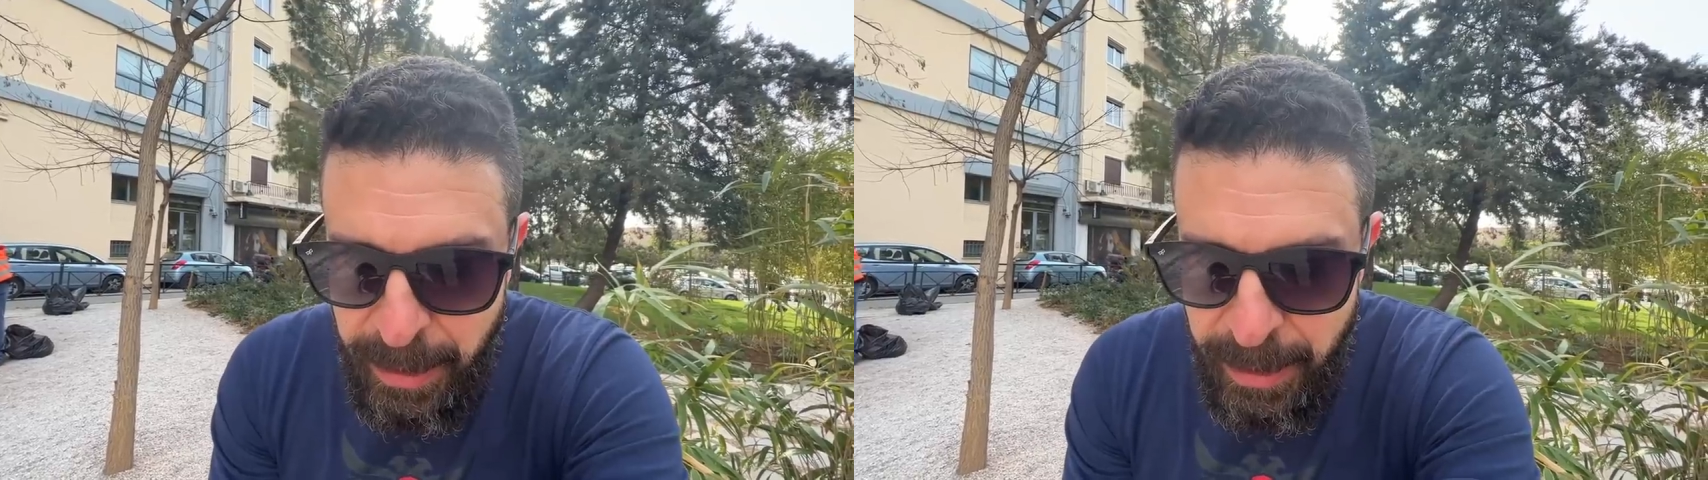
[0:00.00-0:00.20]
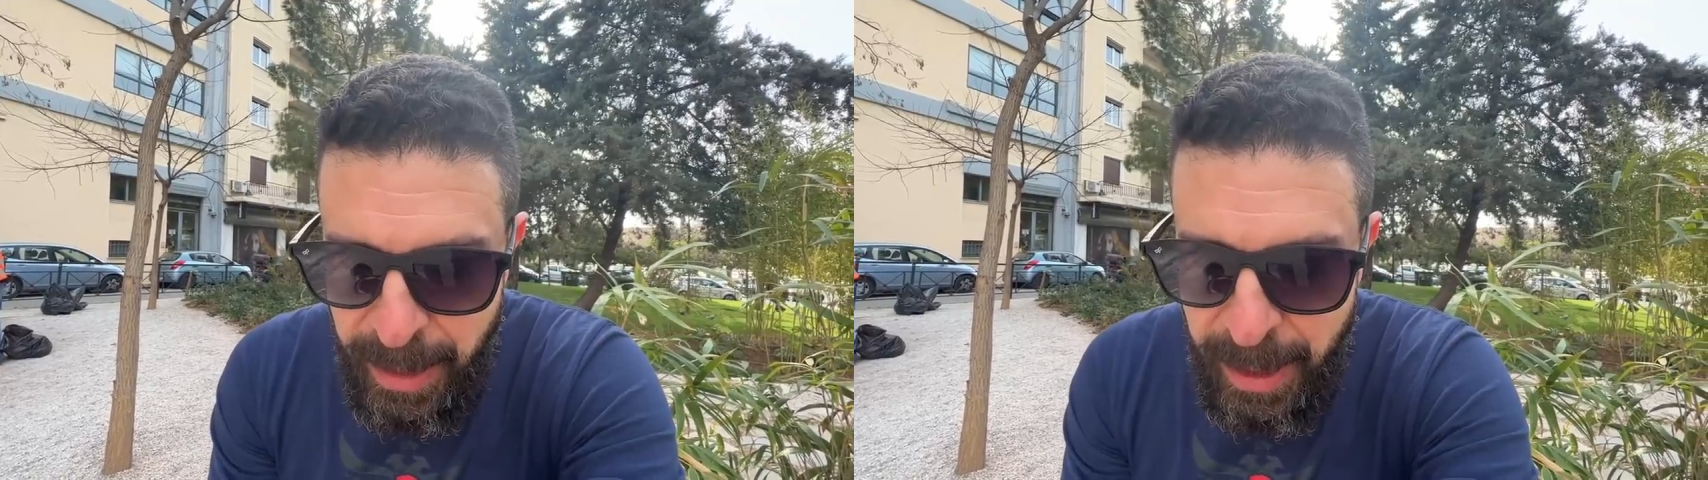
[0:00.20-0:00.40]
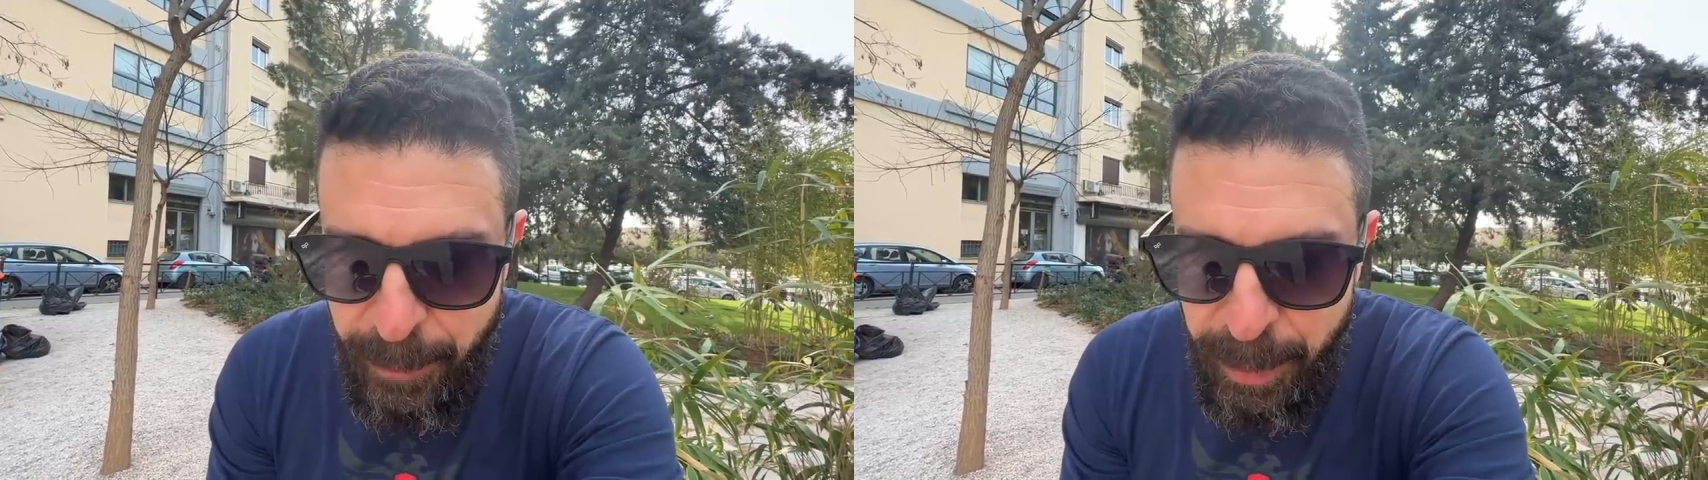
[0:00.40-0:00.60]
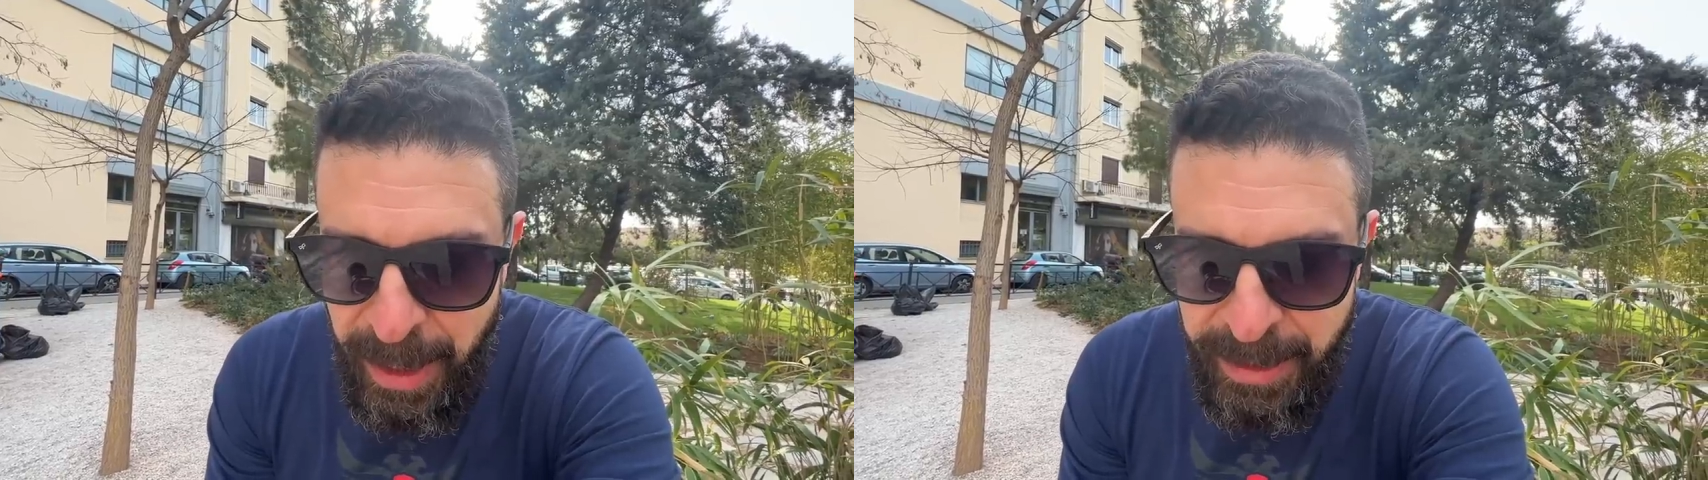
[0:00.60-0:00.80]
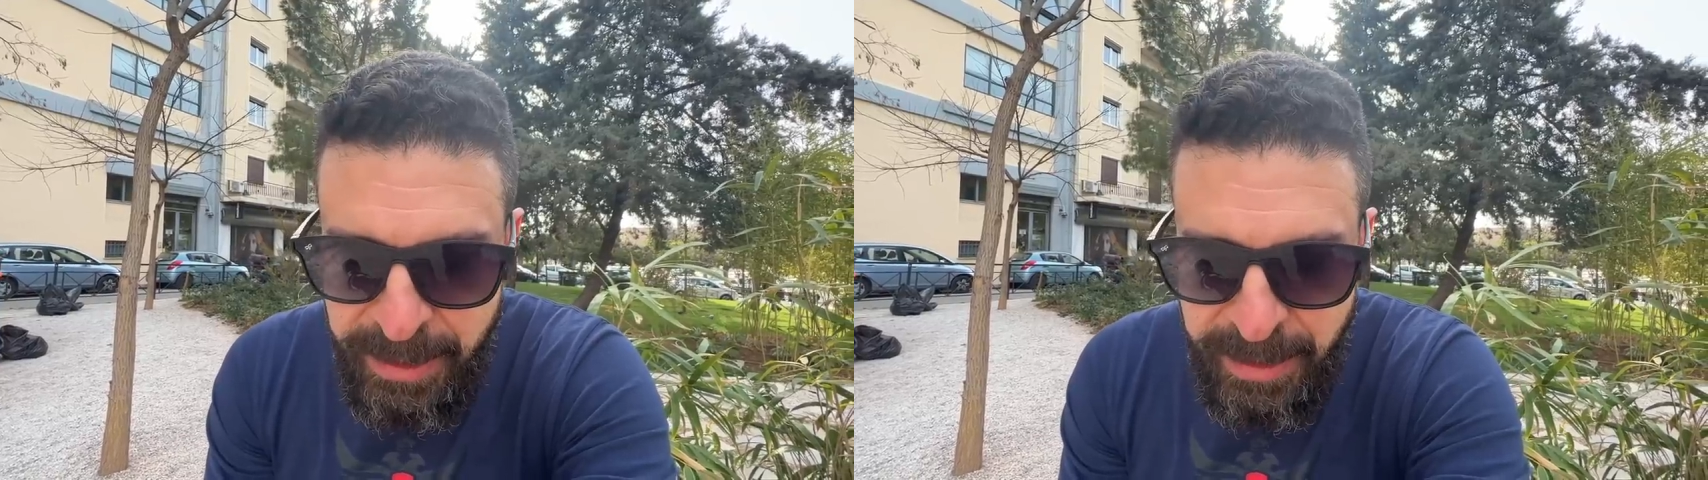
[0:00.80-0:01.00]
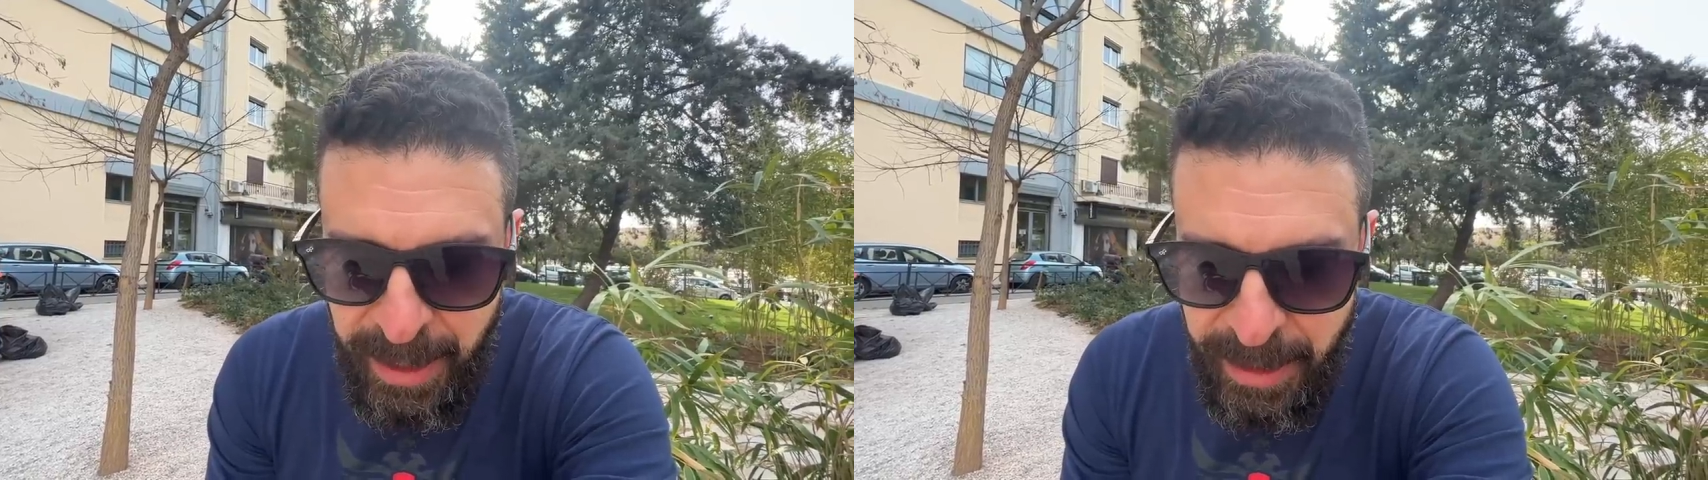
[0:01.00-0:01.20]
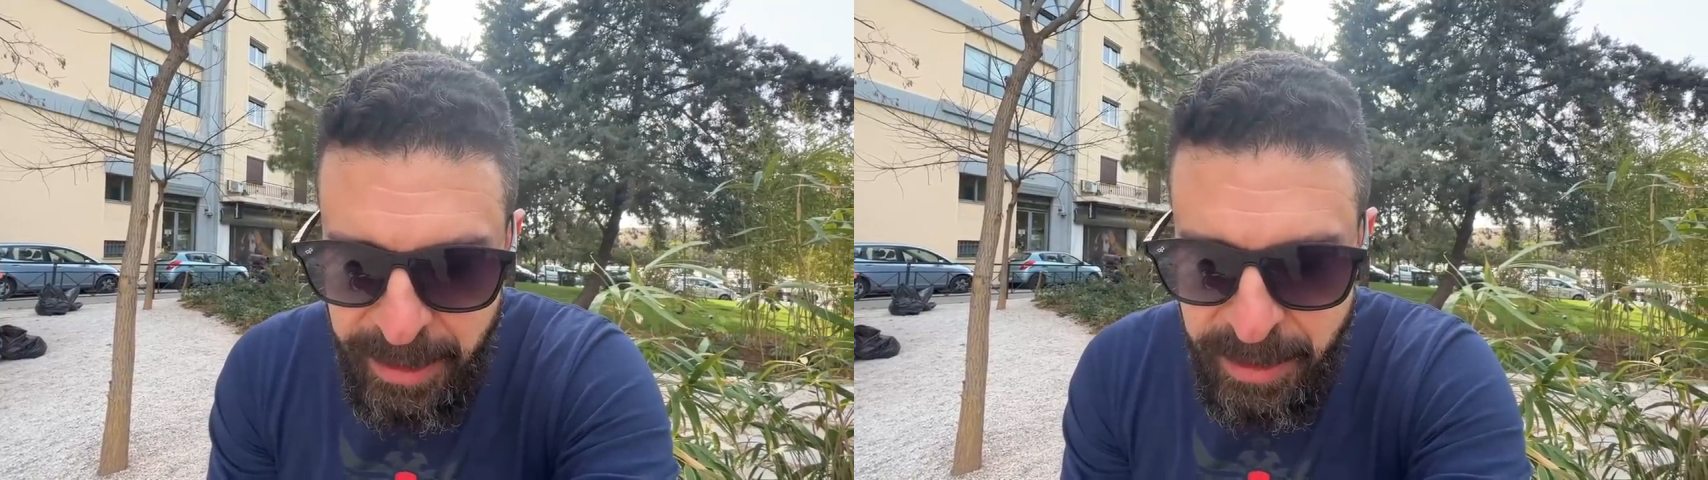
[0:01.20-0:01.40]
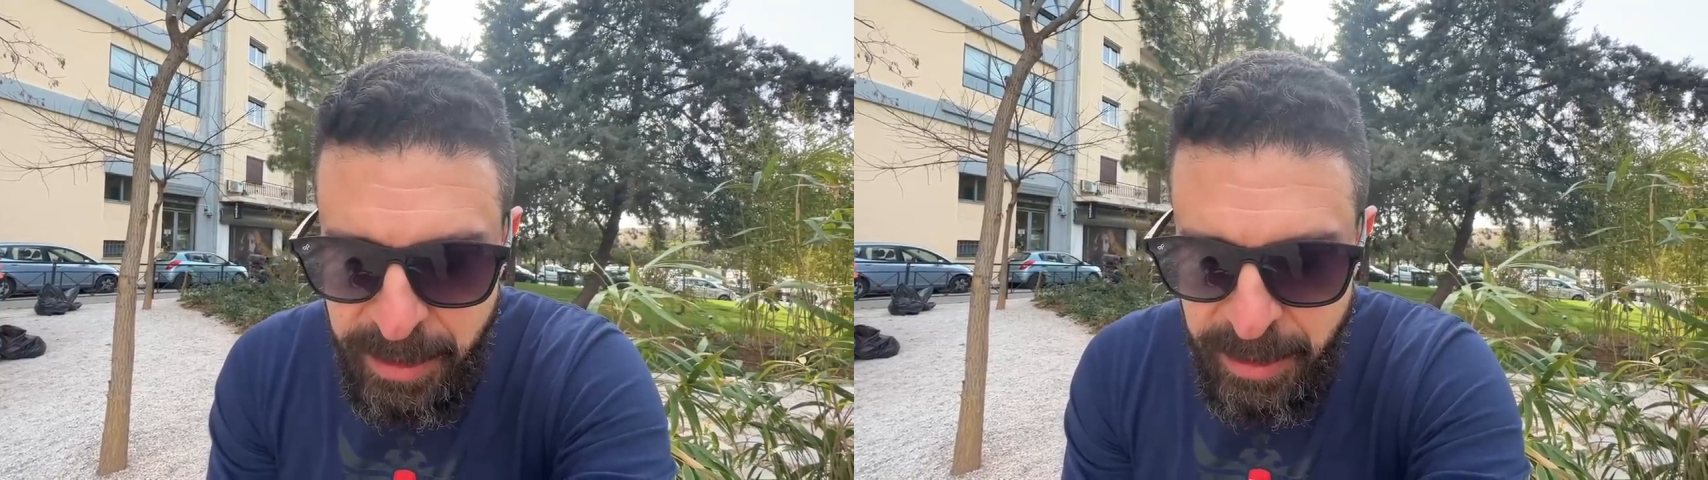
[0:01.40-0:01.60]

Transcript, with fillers: non block status,